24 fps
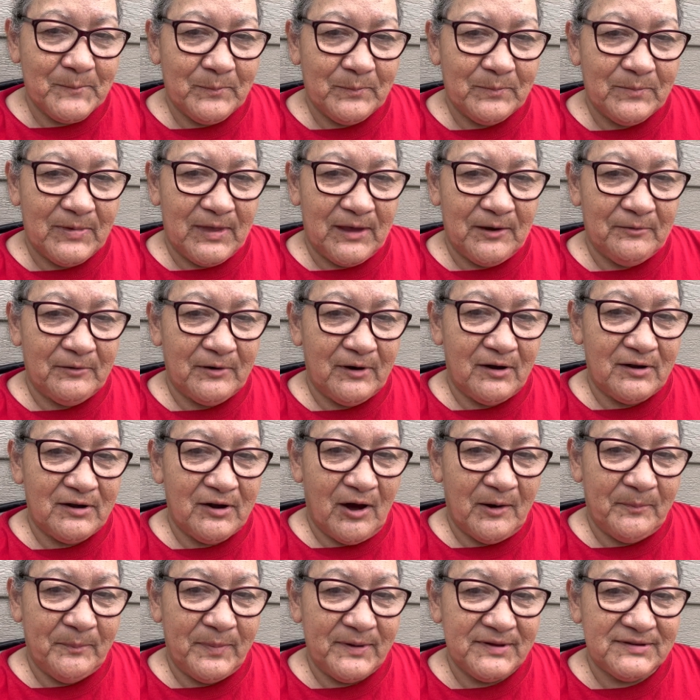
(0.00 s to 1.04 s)
They were on
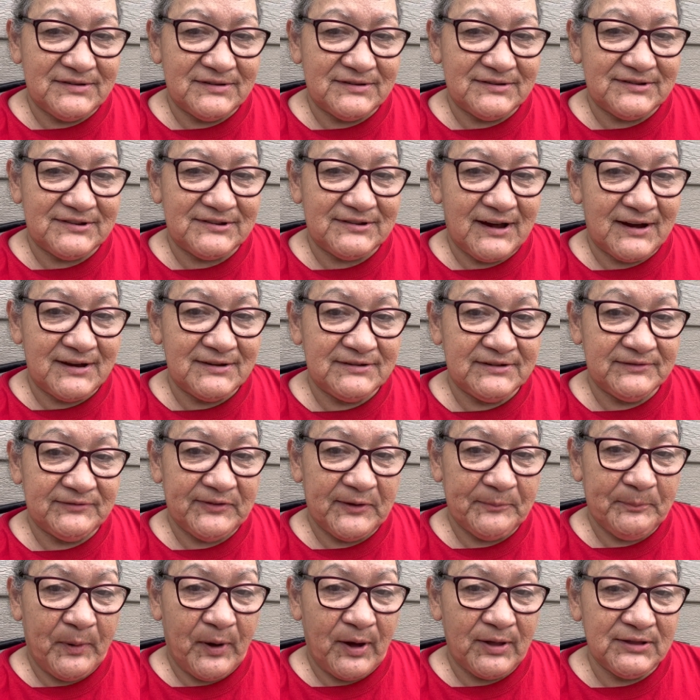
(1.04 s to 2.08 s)
opposite sides of
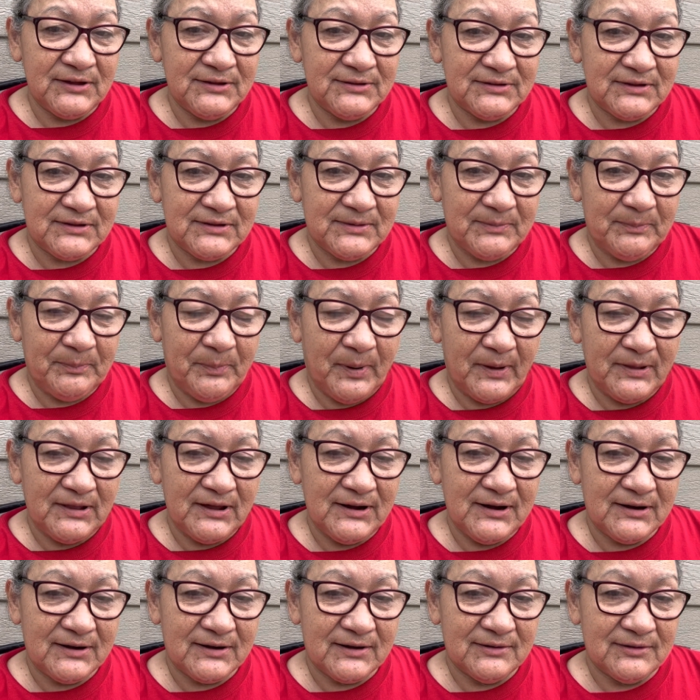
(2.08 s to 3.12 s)
the
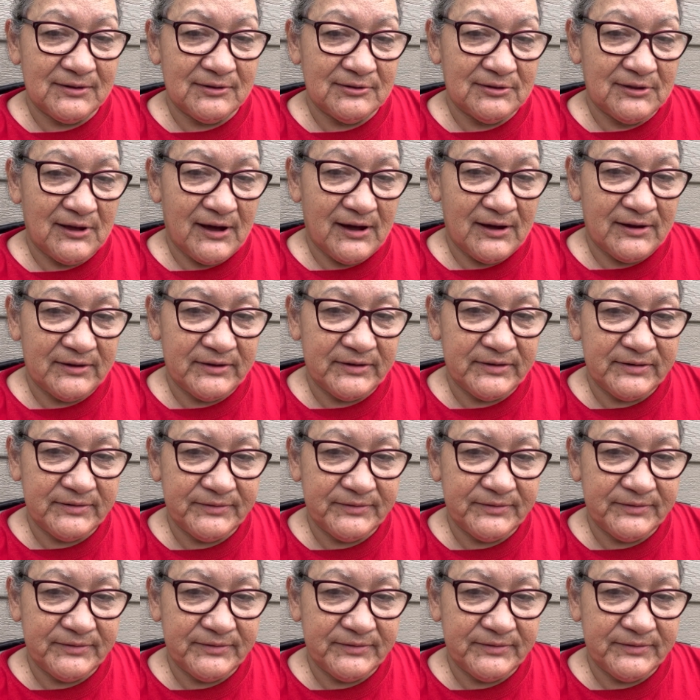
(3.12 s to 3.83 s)
political